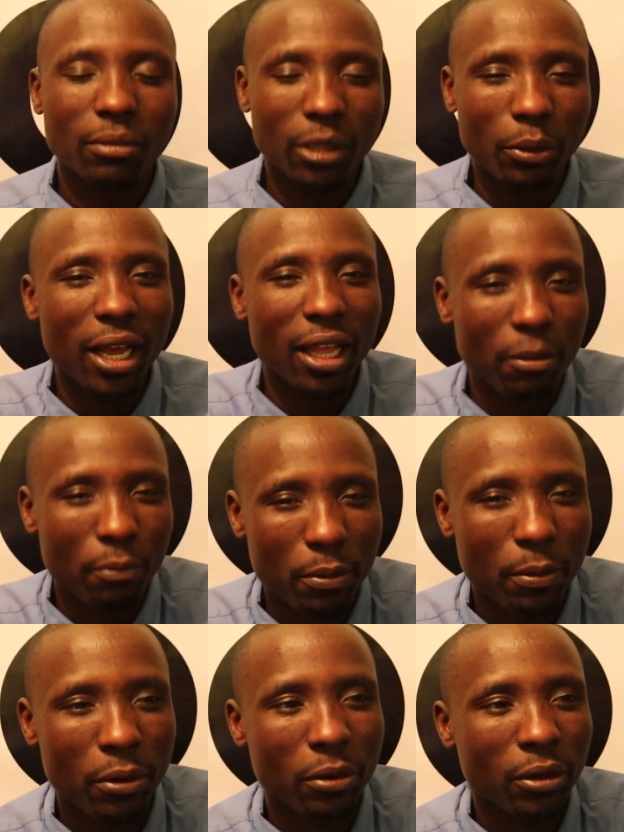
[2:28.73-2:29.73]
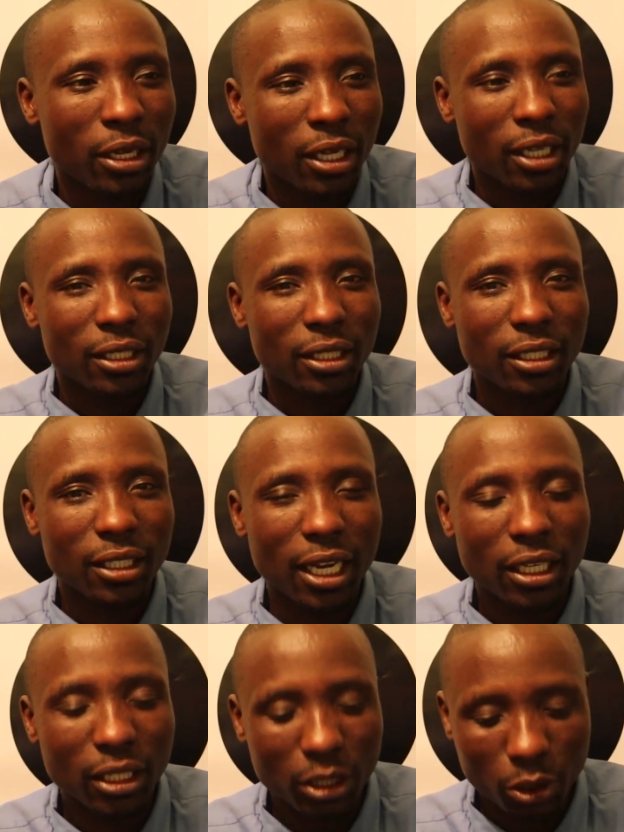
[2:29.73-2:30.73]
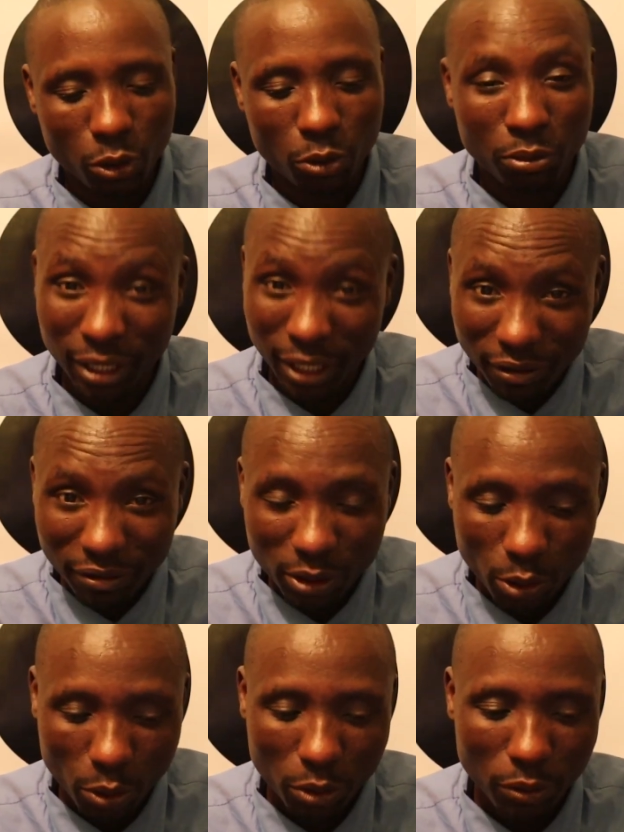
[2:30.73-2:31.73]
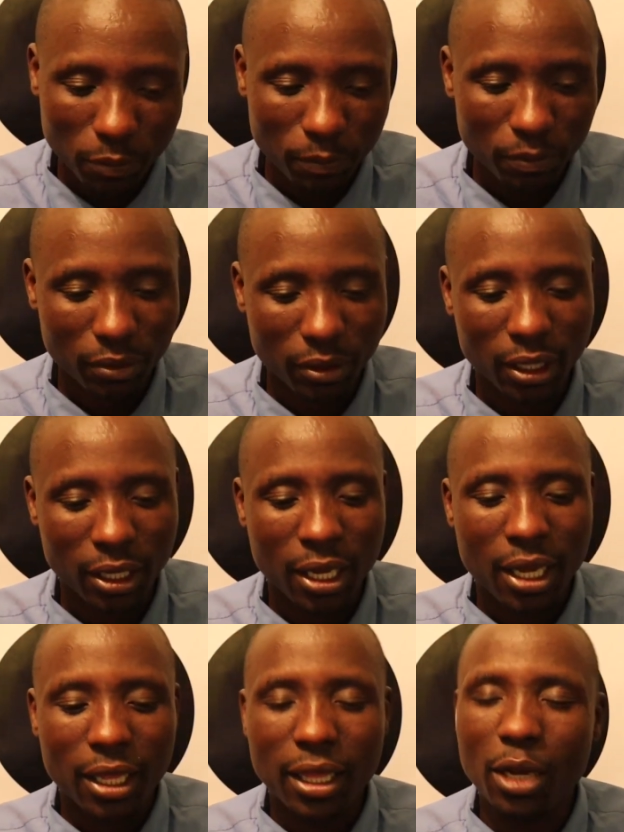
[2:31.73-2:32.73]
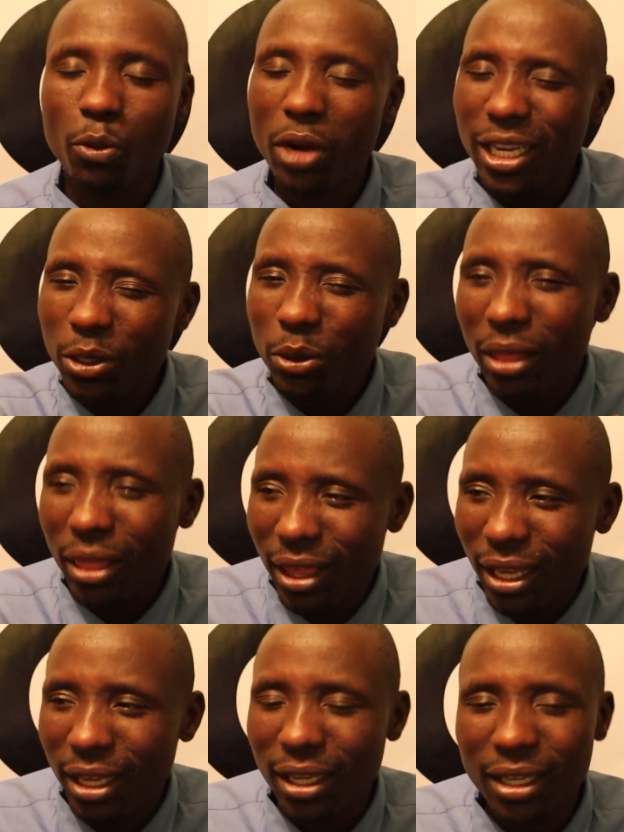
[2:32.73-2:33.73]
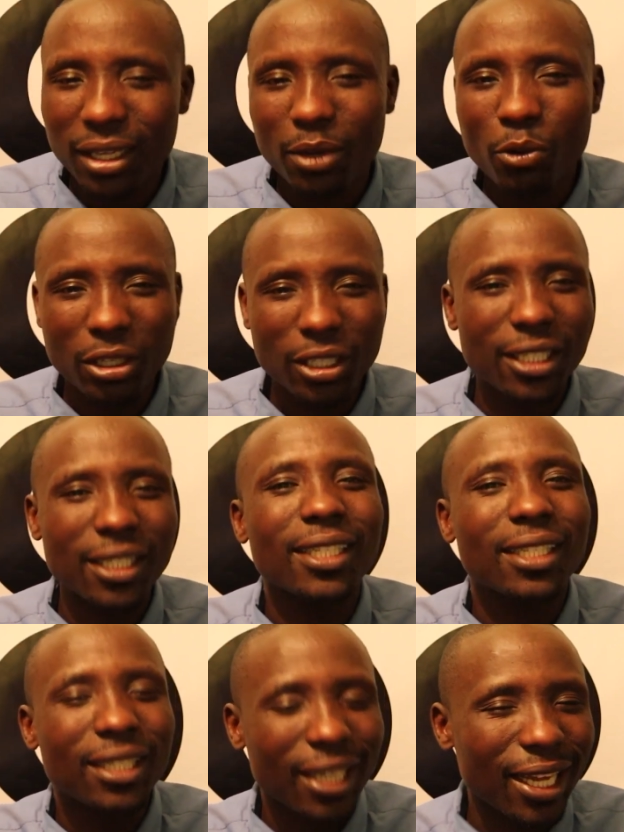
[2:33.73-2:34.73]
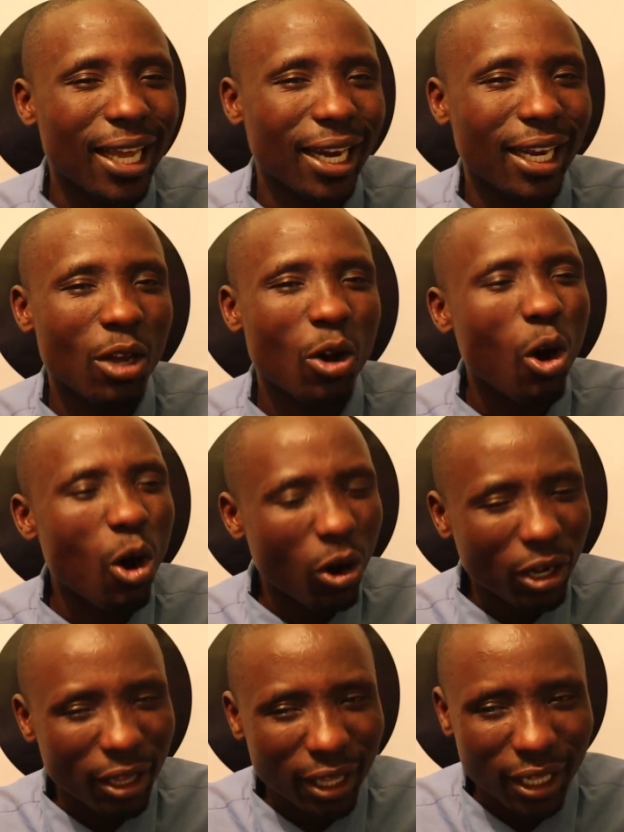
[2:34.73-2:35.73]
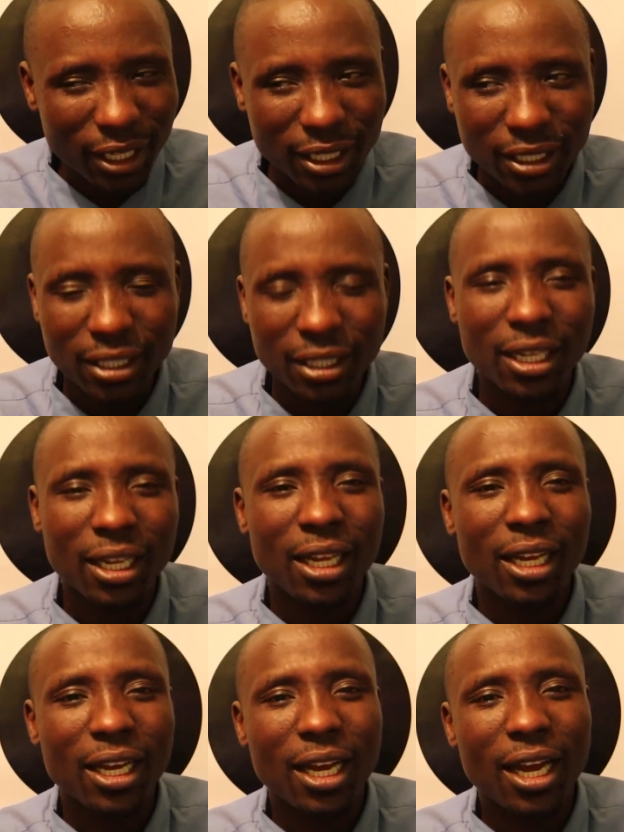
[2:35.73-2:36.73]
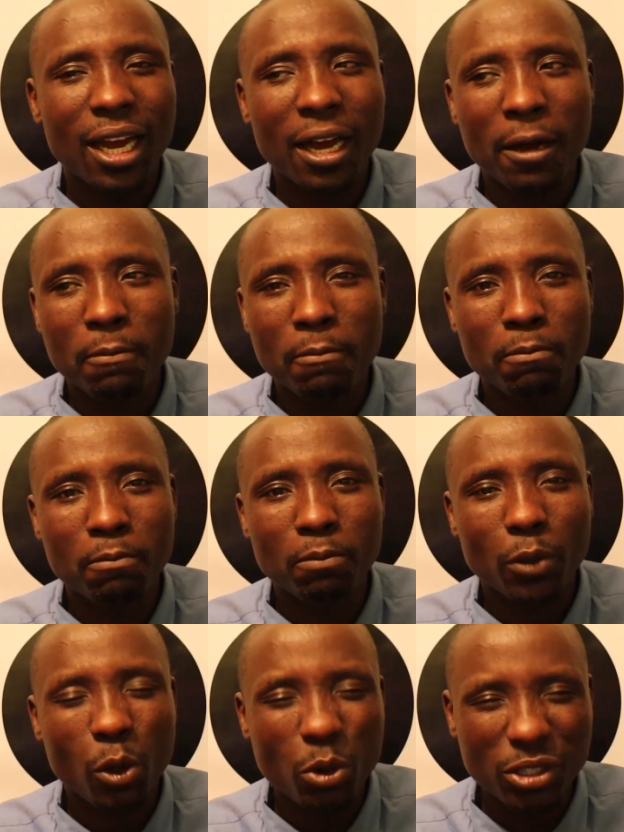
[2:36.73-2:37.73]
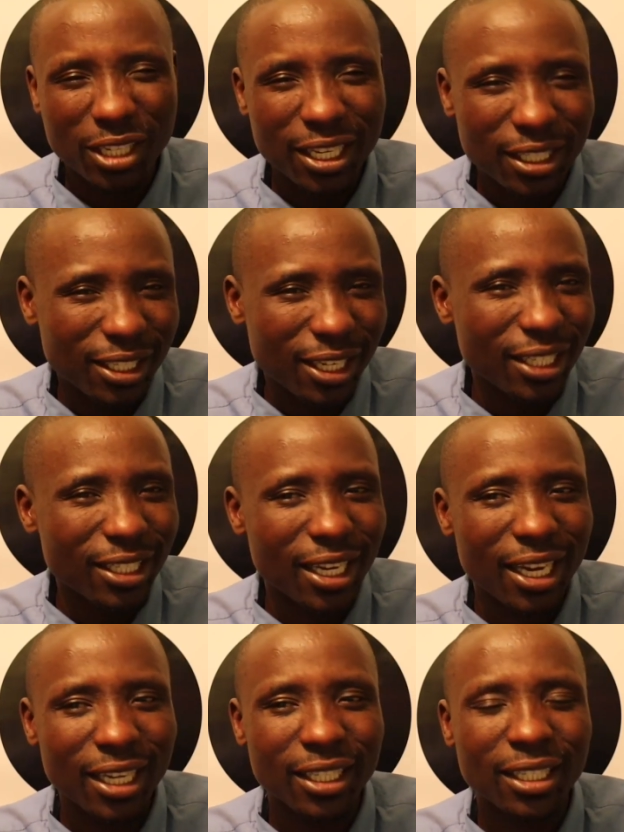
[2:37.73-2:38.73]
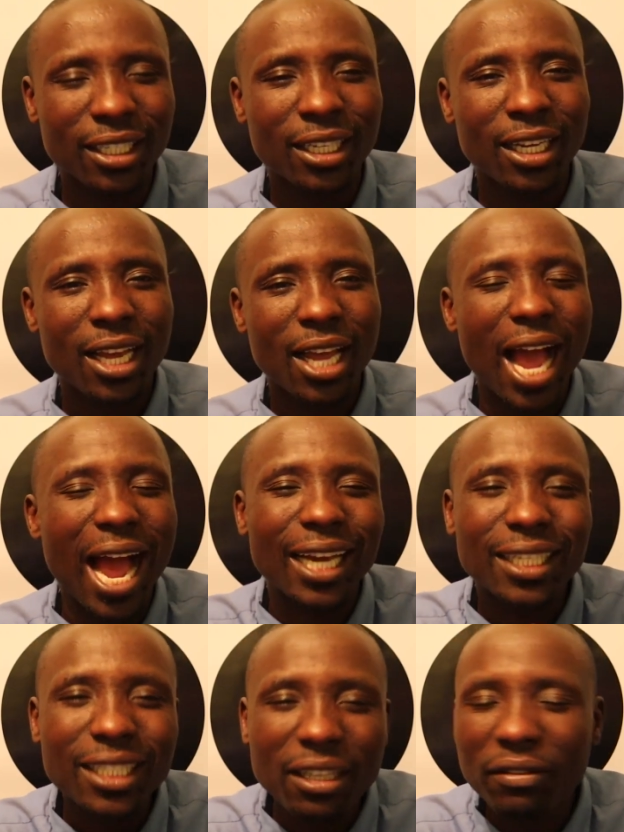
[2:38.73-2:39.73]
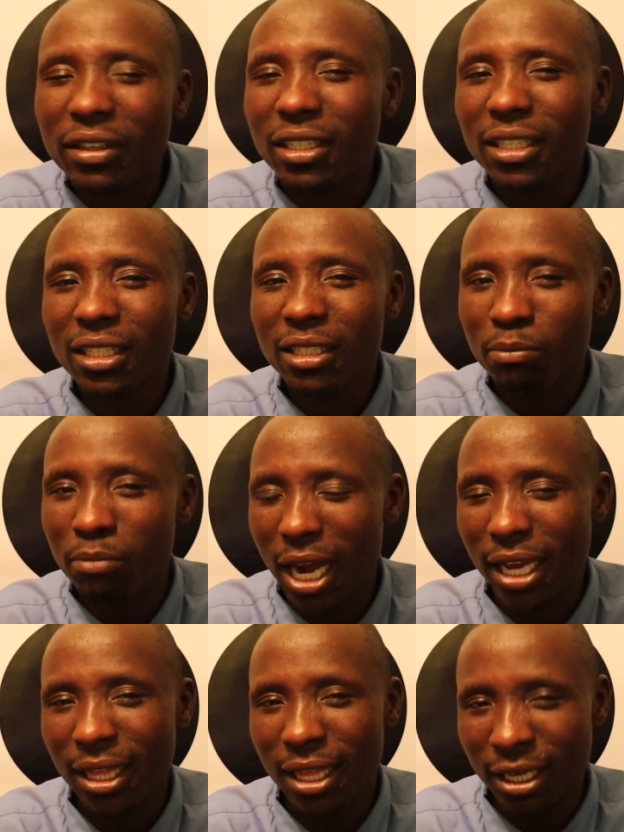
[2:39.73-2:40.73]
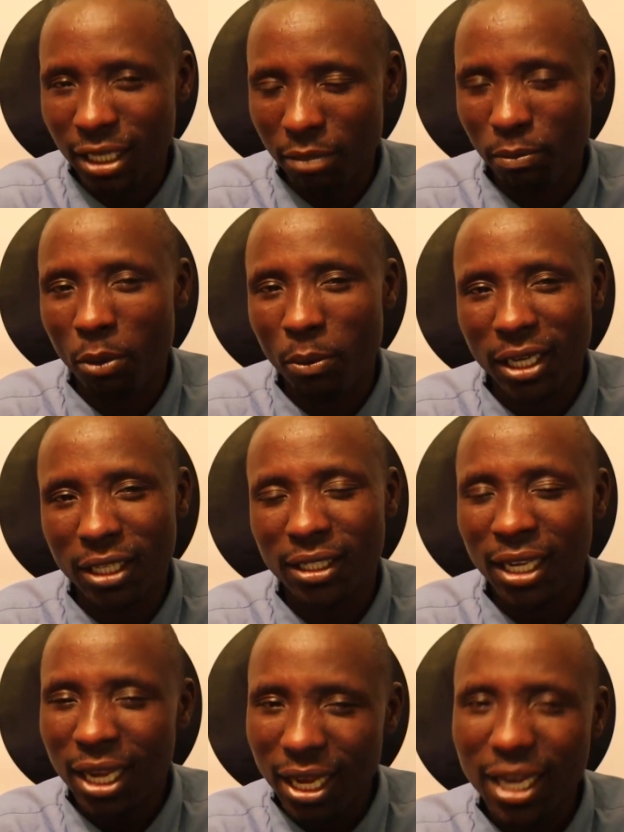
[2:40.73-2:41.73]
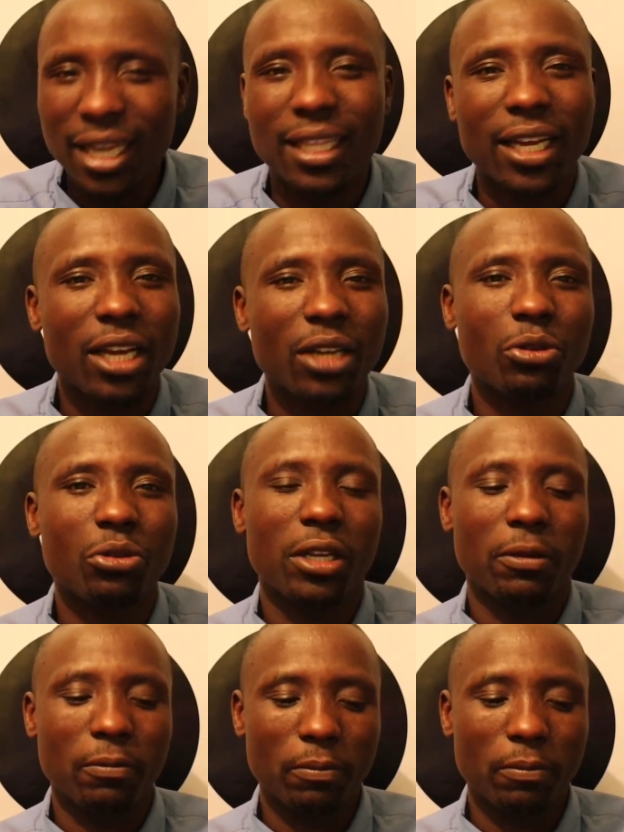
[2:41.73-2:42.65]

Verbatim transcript: the way other people tend to believe so, then why do you think what is triggering all these um, concentrated activities by the diplomats in the country?